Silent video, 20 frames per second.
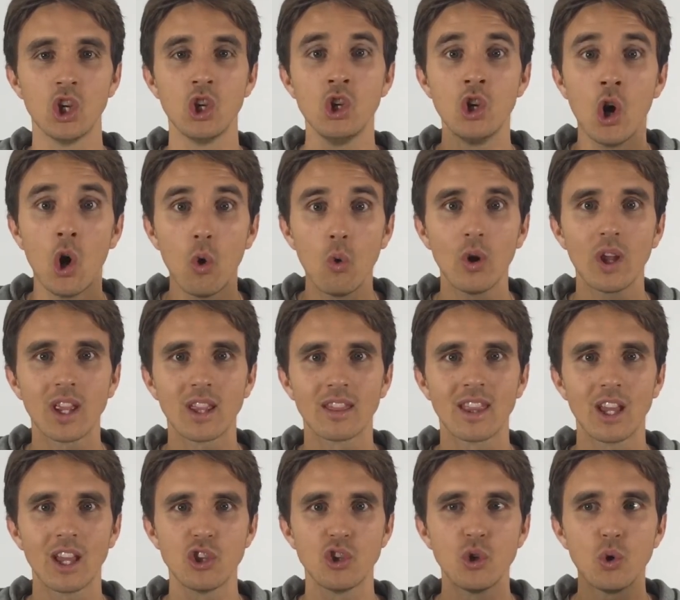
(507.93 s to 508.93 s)
knowing
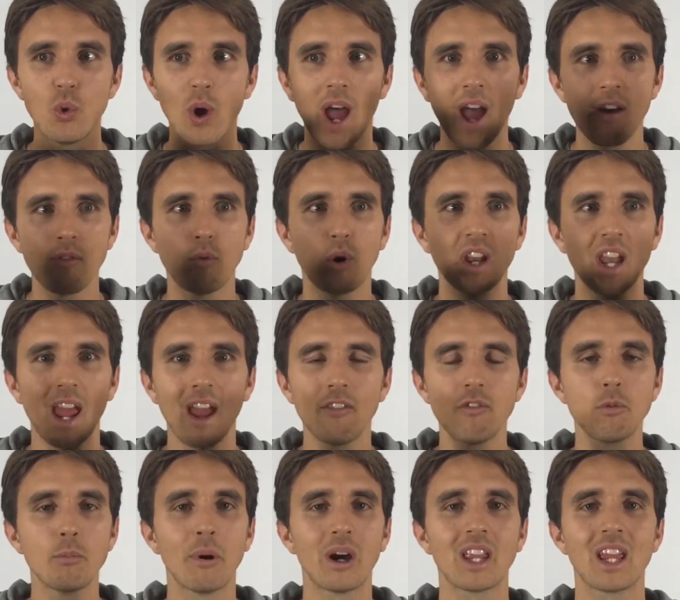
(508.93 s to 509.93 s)
that you have what
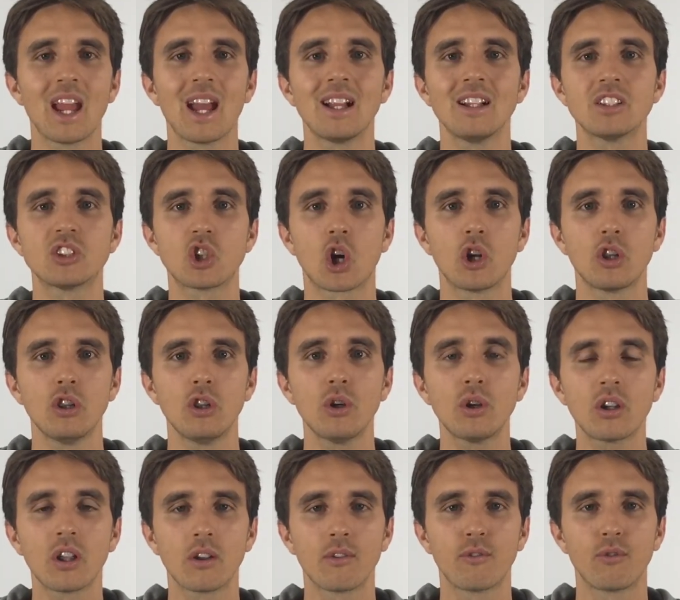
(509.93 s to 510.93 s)
everybody else are
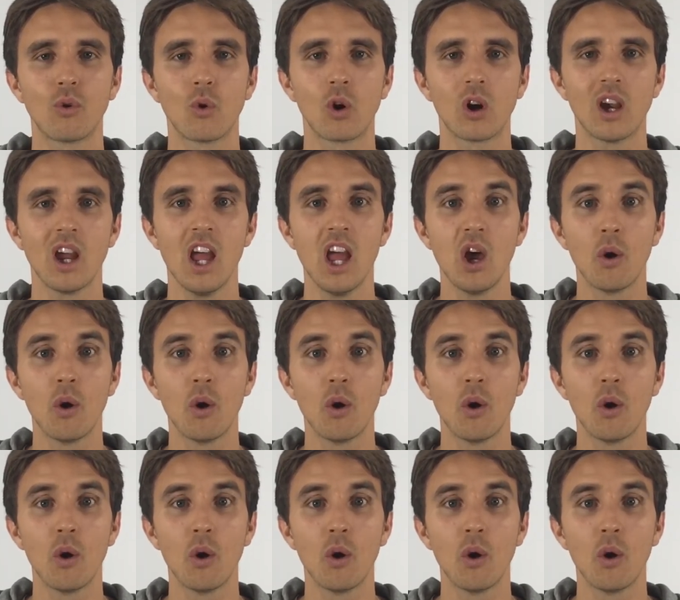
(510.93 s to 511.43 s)
looking for,